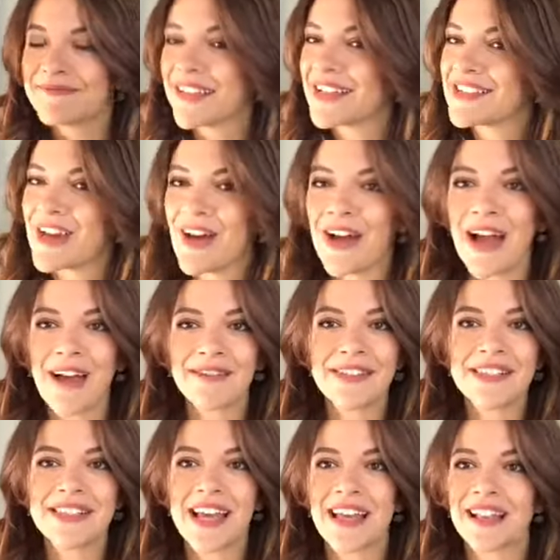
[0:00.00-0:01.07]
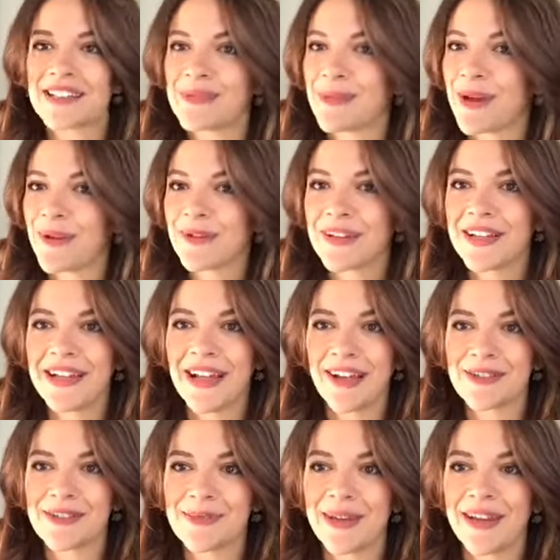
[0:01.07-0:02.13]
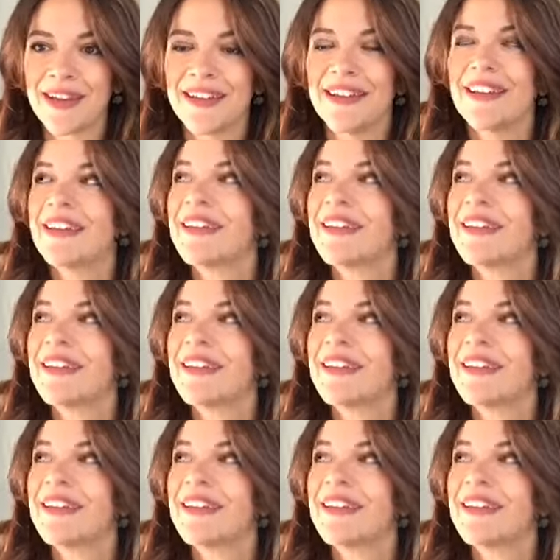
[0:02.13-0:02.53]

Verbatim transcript: That's all I have to say. That's my only announcement.